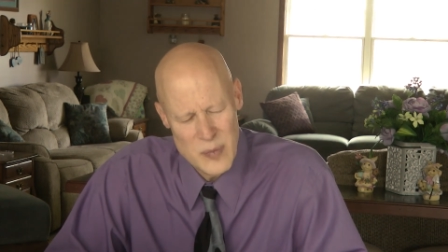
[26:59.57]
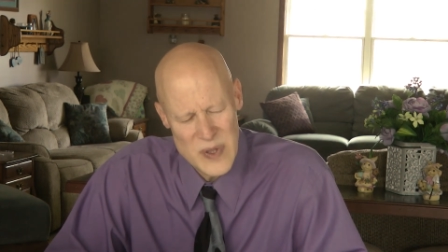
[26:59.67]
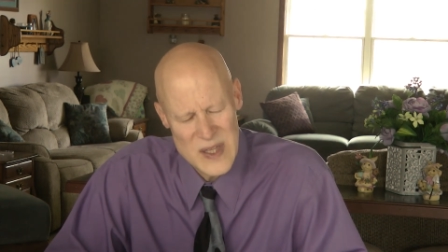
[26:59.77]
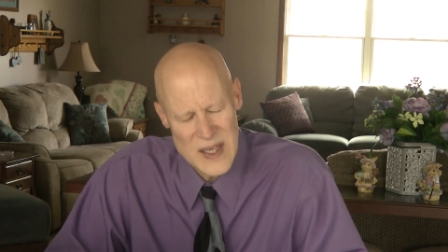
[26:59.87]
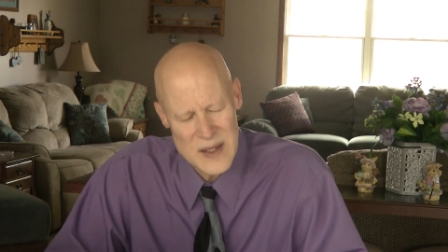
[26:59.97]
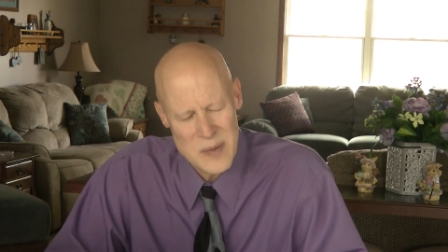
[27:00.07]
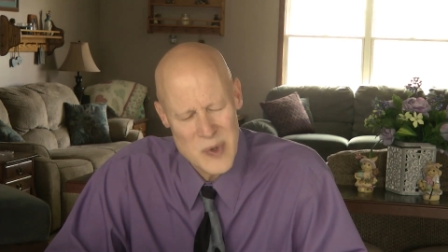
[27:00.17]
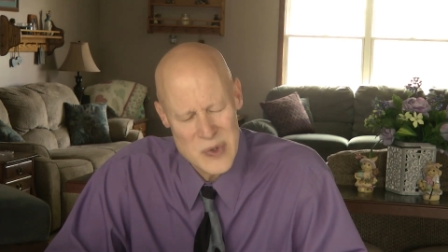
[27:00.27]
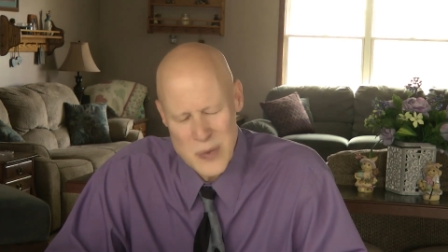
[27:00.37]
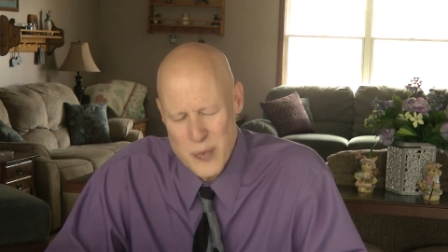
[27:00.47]
But then the
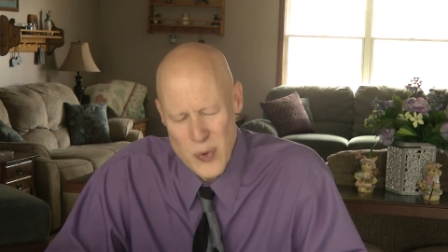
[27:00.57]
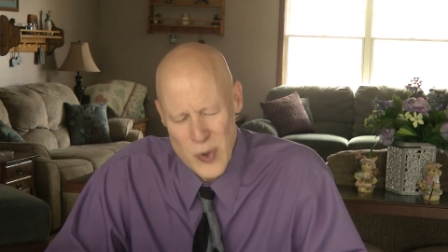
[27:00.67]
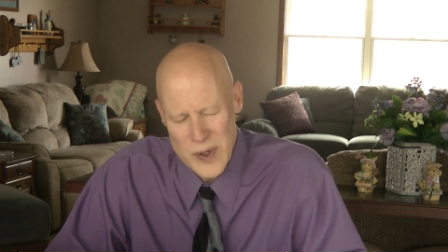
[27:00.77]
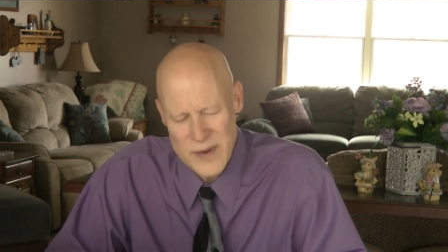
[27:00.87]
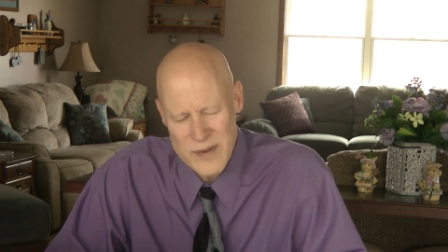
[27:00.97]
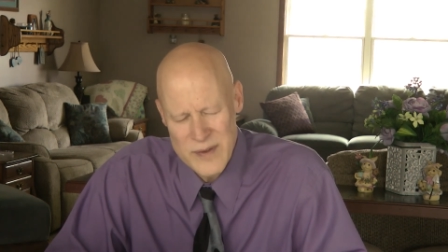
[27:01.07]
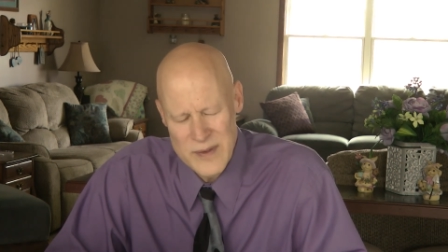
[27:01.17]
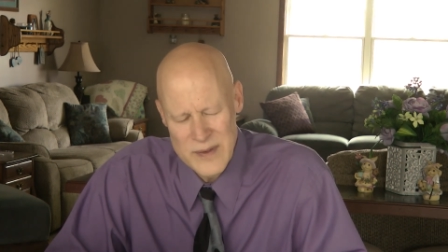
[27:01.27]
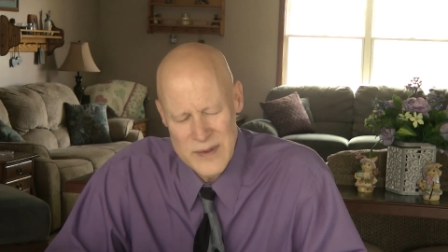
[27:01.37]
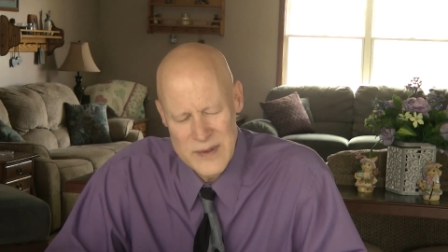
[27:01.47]
most important
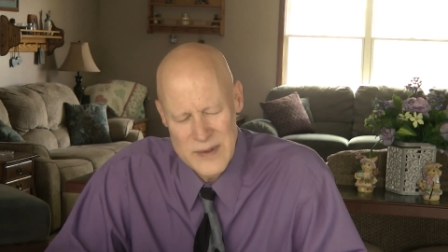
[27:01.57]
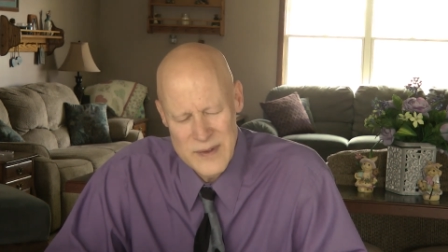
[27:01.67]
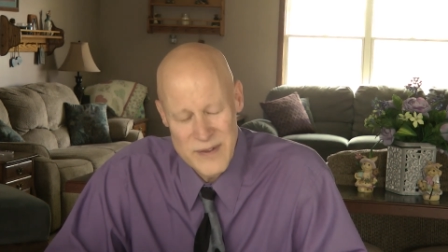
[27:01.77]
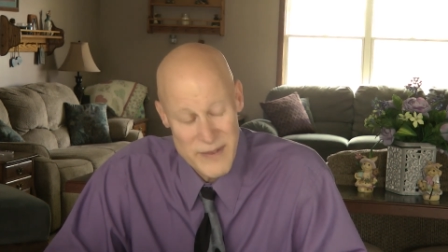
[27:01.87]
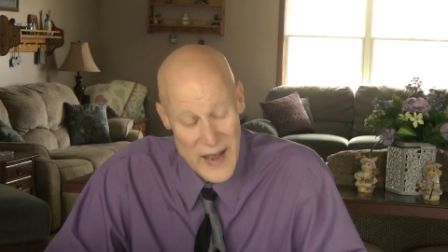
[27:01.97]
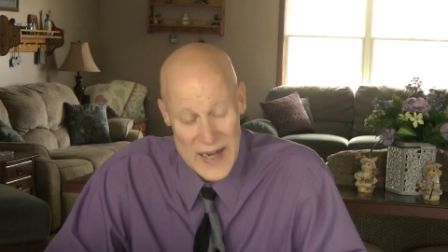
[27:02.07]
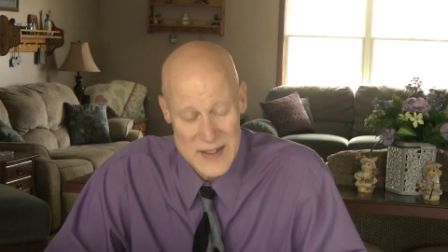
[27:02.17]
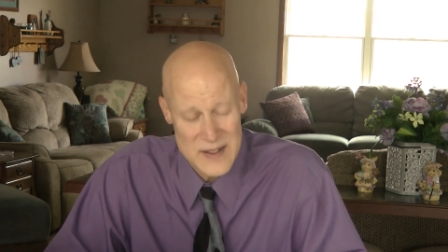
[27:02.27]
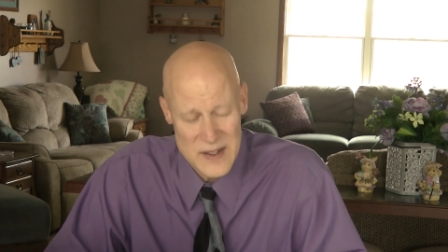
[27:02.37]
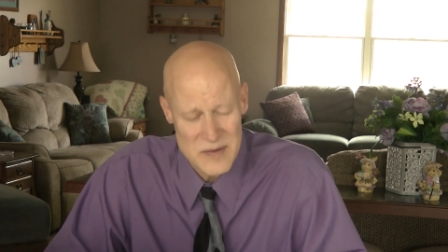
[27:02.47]

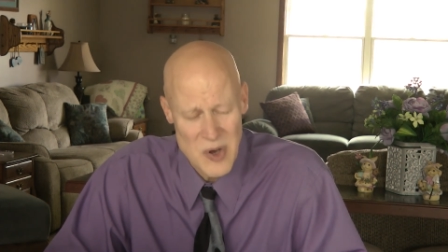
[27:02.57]
fact of